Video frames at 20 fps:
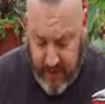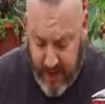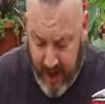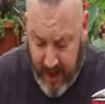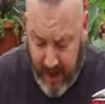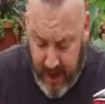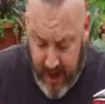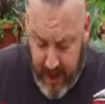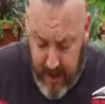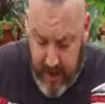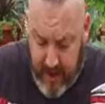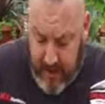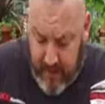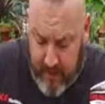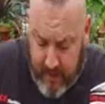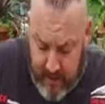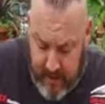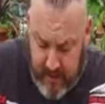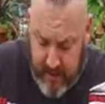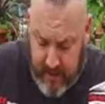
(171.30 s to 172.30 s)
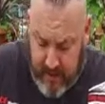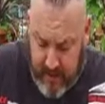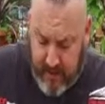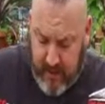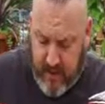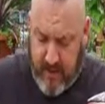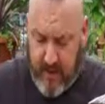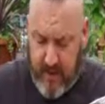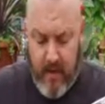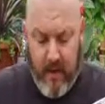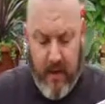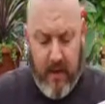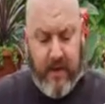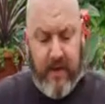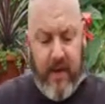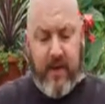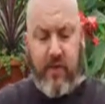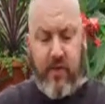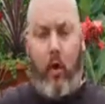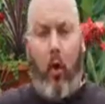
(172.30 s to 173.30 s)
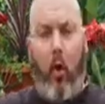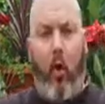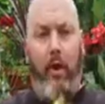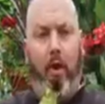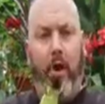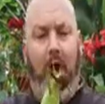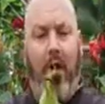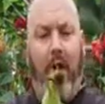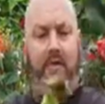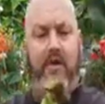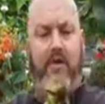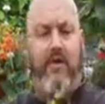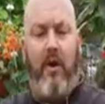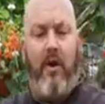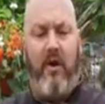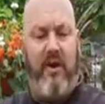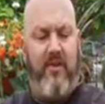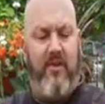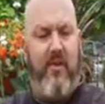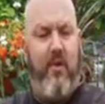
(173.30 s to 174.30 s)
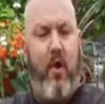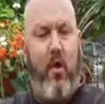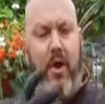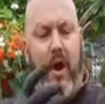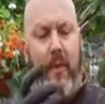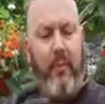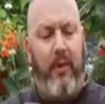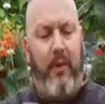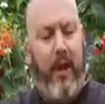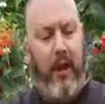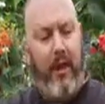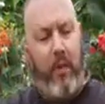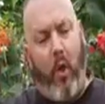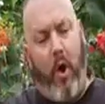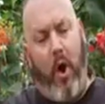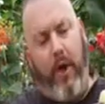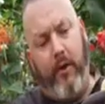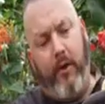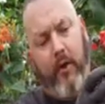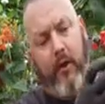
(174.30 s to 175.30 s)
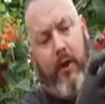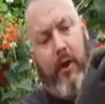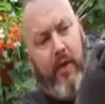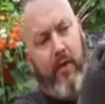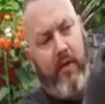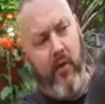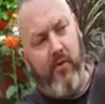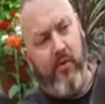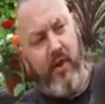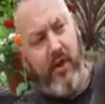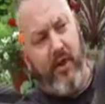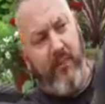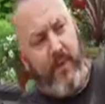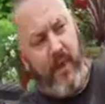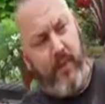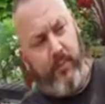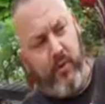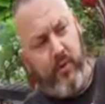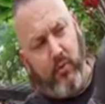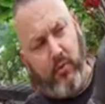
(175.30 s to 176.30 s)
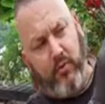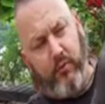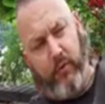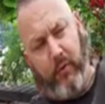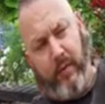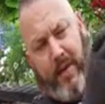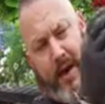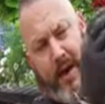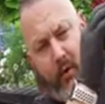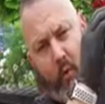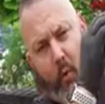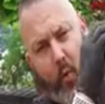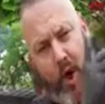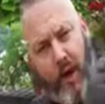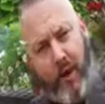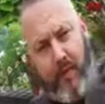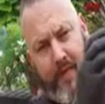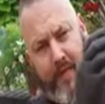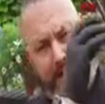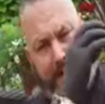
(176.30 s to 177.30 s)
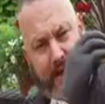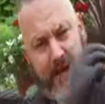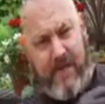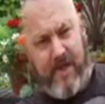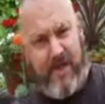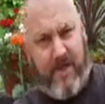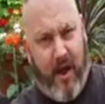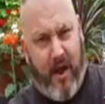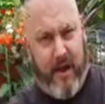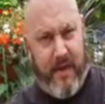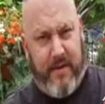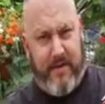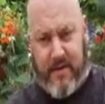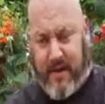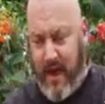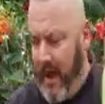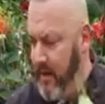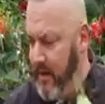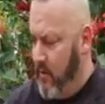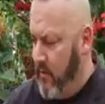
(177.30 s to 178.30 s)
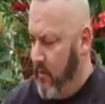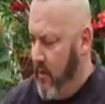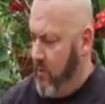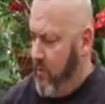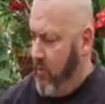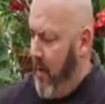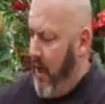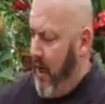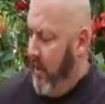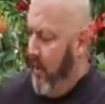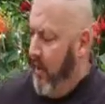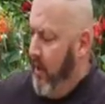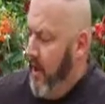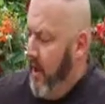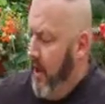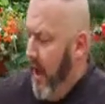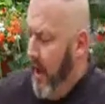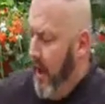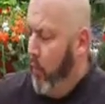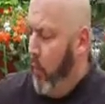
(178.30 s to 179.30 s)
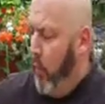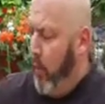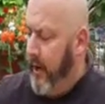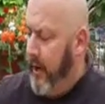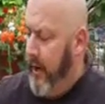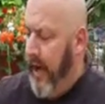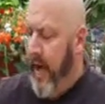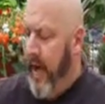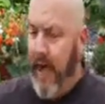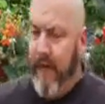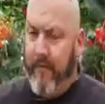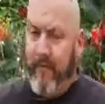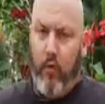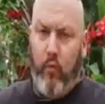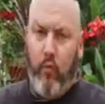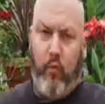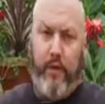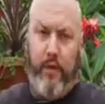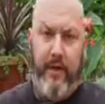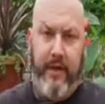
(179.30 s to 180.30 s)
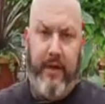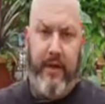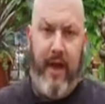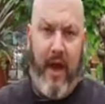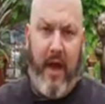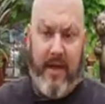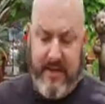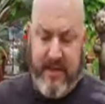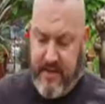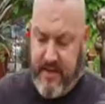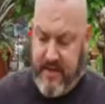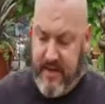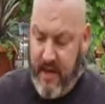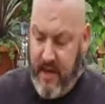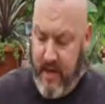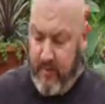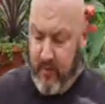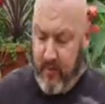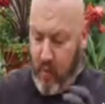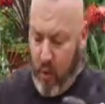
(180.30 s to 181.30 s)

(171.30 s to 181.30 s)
guy, these corn husks are going to soak up a lot of water. There's going to be a beautiful amount of water that gets stuck inside here as well. And we're going to have a really nice steamed